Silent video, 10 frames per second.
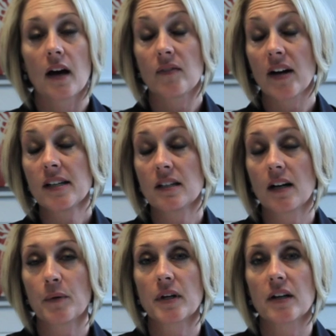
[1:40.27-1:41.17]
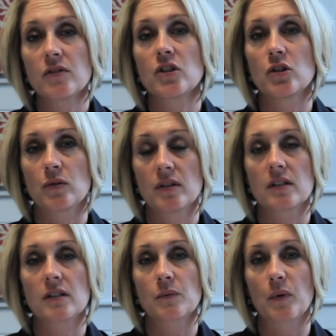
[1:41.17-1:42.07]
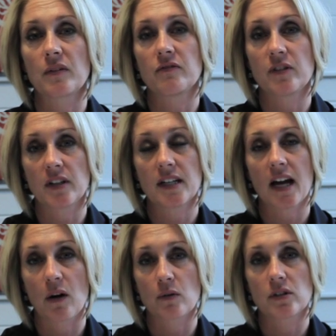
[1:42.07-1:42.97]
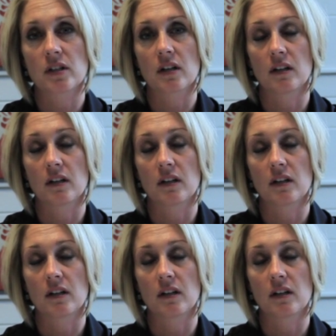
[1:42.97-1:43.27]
Advice that I would give students when filling out